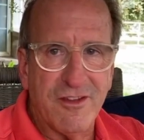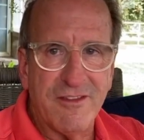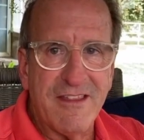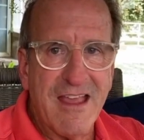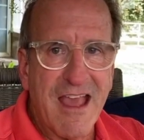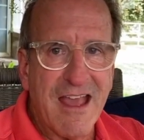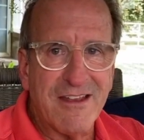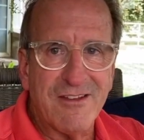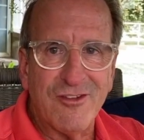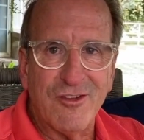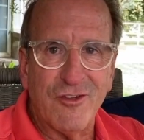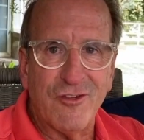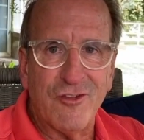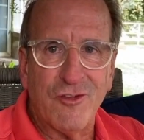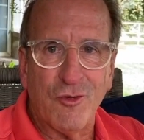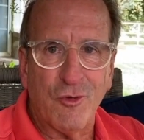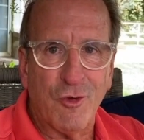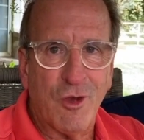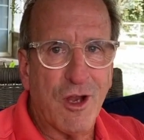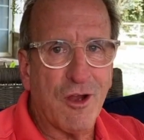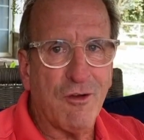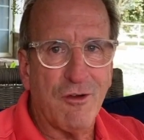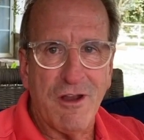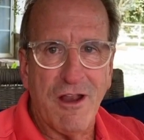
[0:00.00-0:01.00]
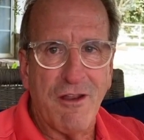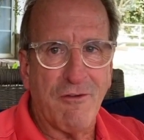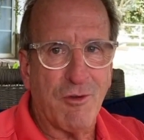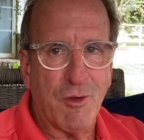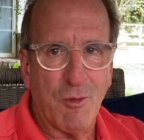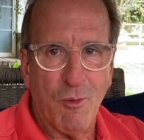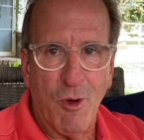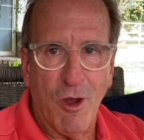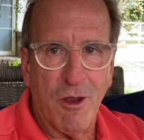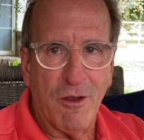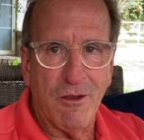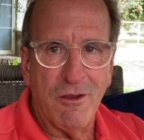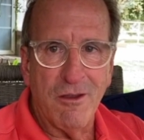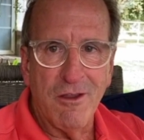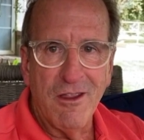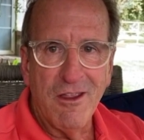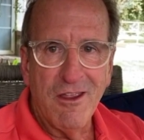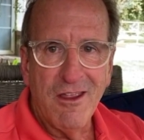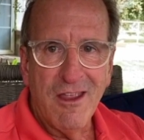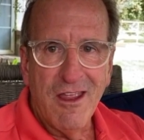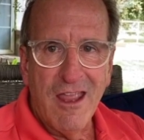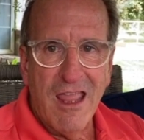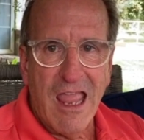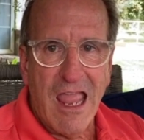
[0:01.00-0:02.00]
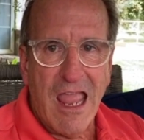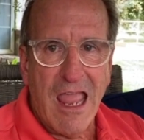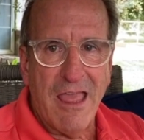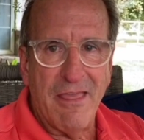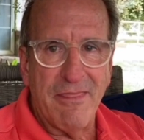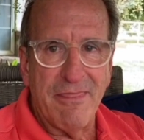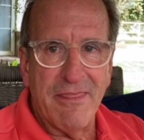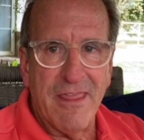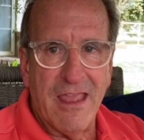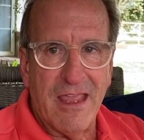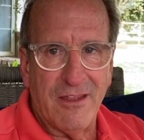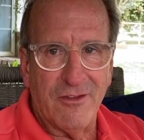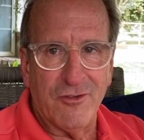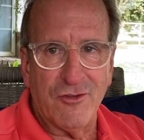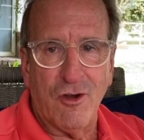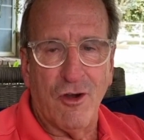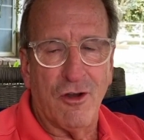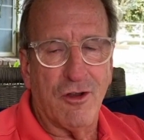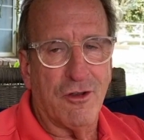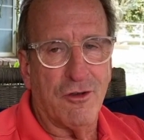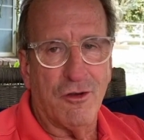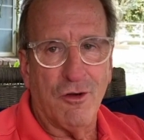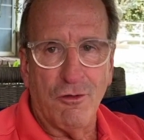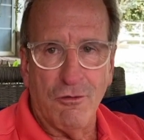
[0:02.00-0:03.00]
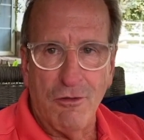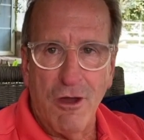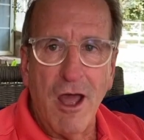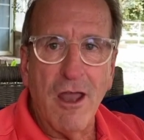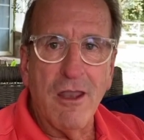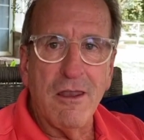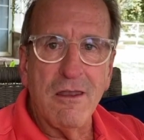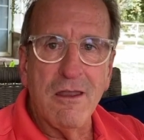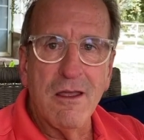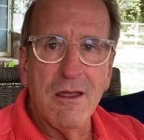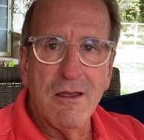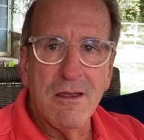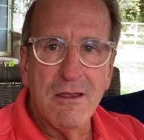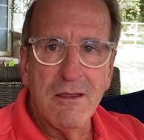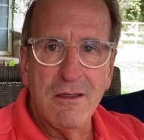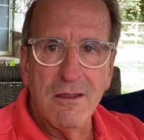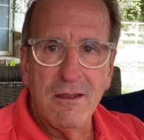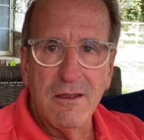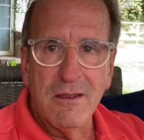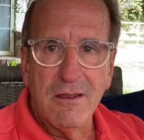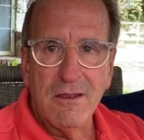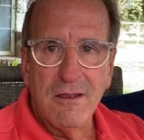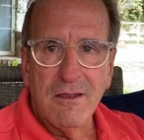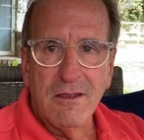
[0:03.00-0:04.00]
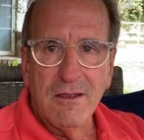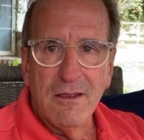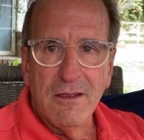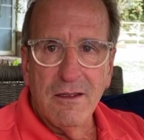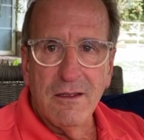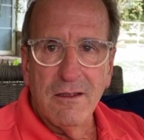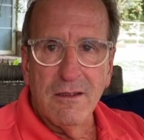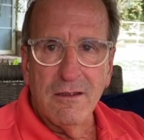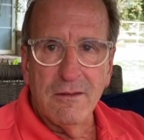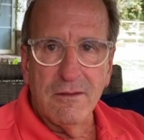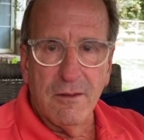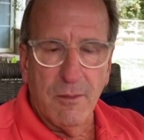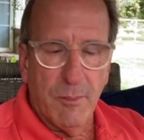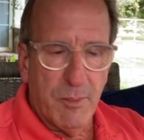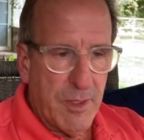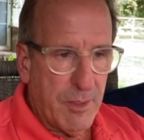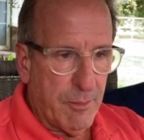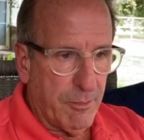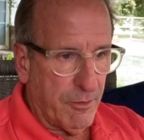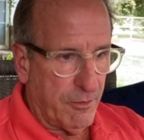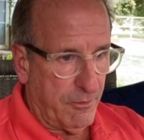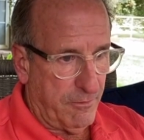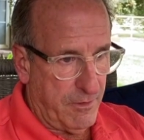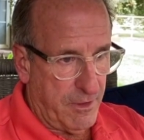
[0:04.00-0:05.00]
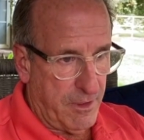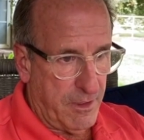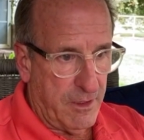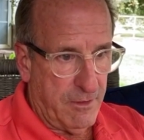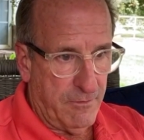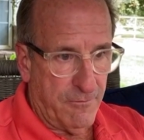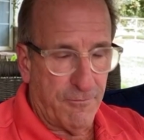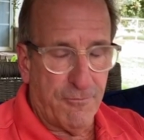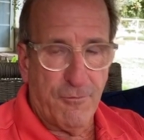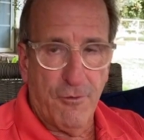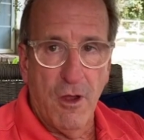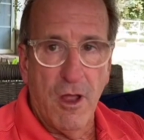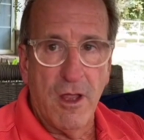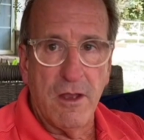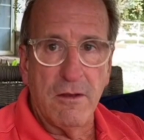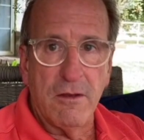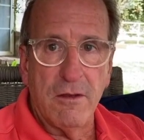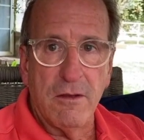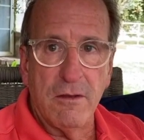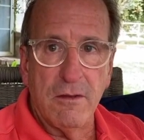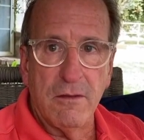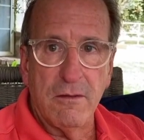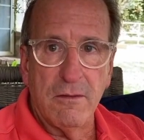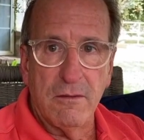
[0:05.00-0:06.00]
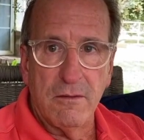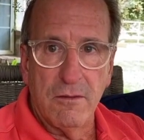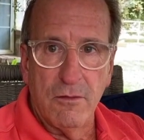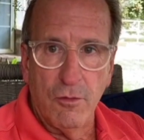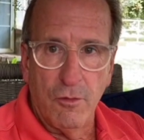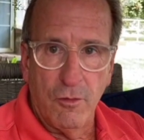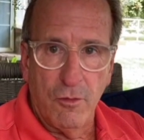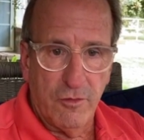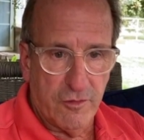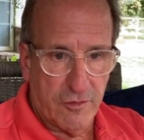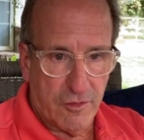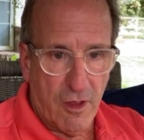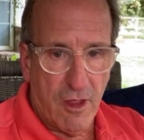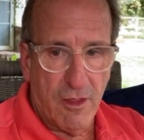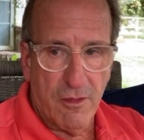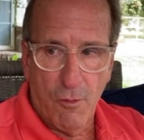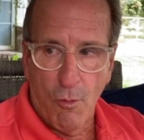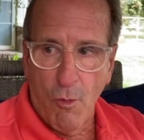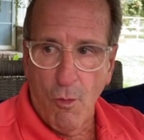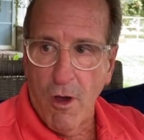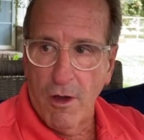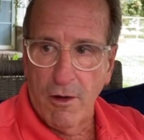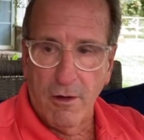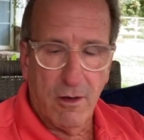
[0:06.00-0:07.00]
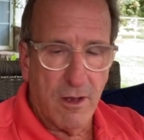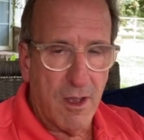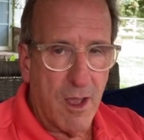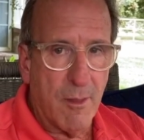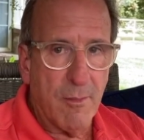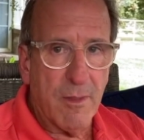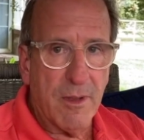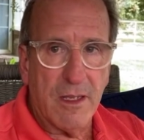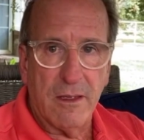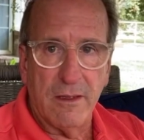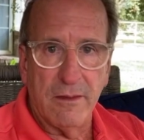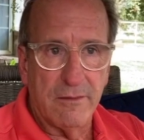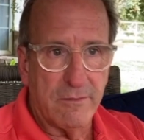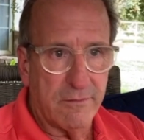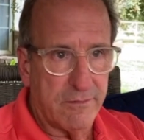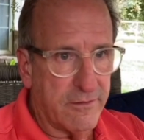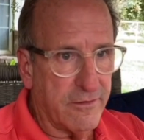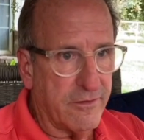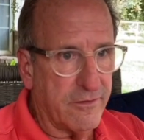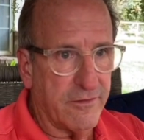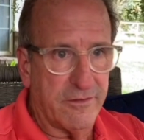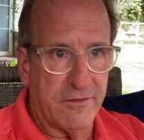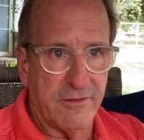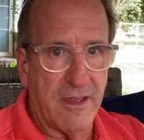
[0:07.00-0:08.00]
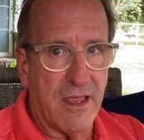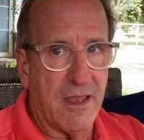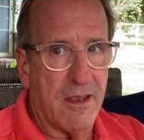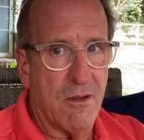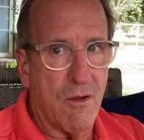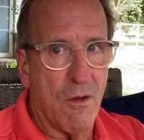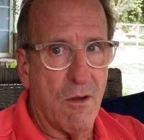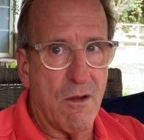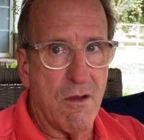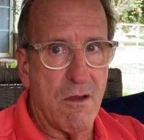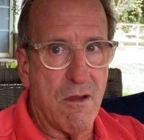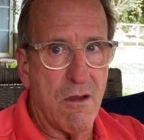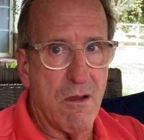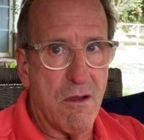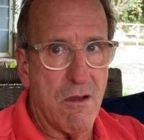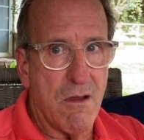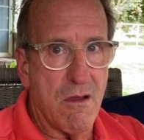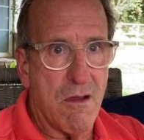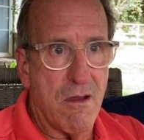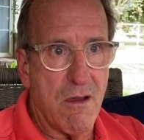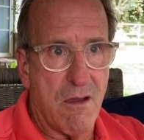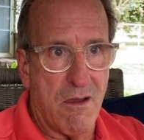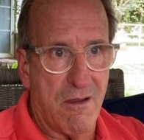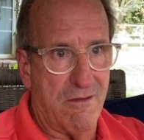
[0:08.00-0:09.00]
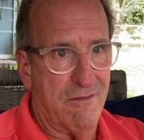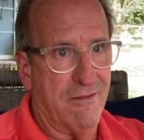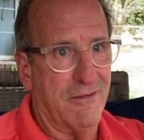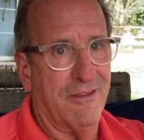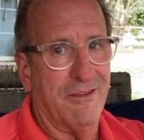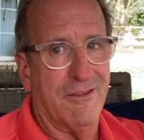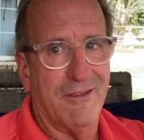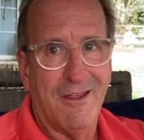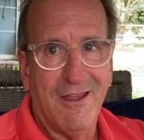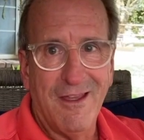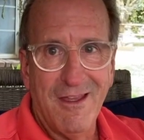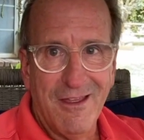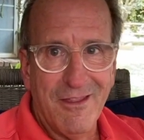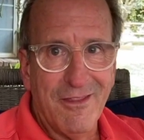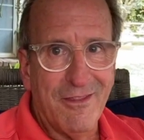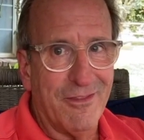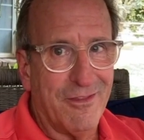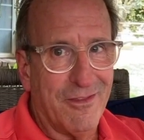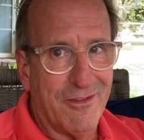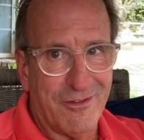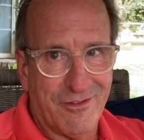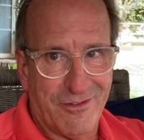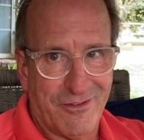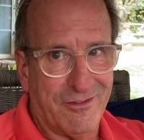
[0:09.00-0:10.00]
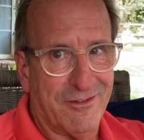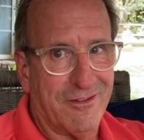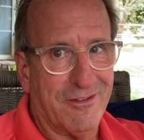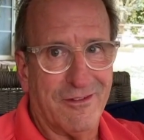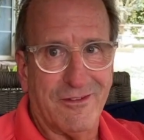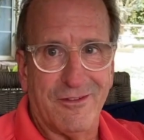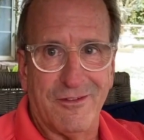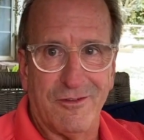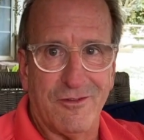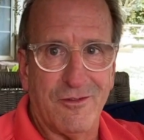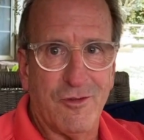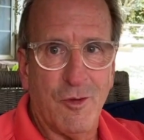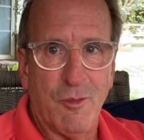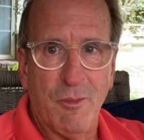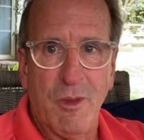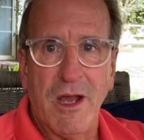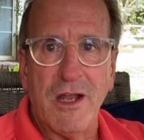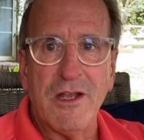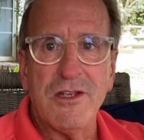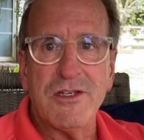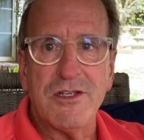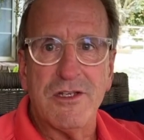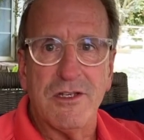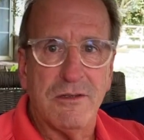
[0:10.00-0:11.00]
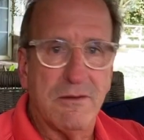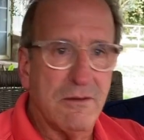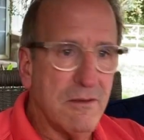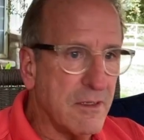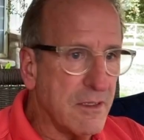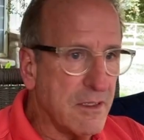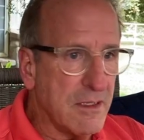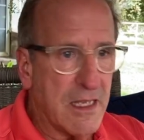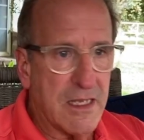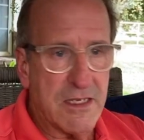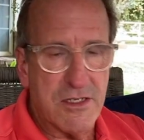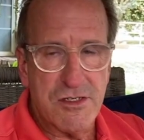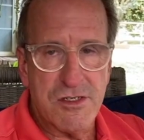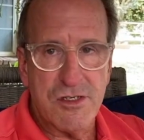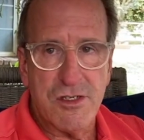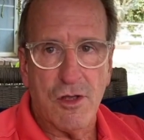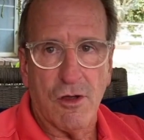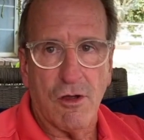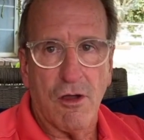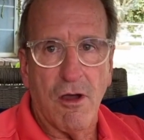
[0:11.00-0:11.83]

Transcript: And that just triggered everyone, and they started to run. The people in front who saw the water coming just said, this is too much, and they just took